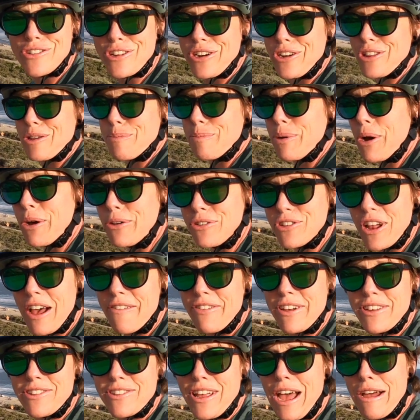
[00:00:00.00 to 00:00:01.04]
go to the post
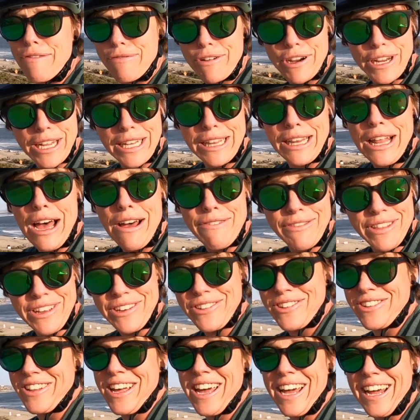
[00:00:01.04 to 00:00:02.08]
office, I freaking love
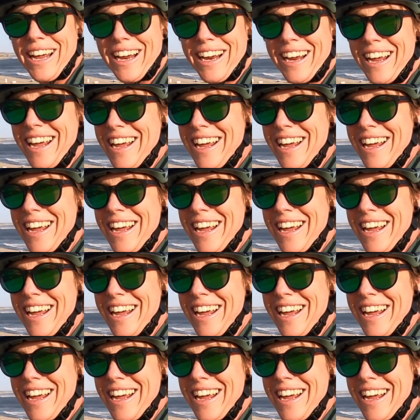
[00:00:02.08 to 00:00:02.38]
this thing.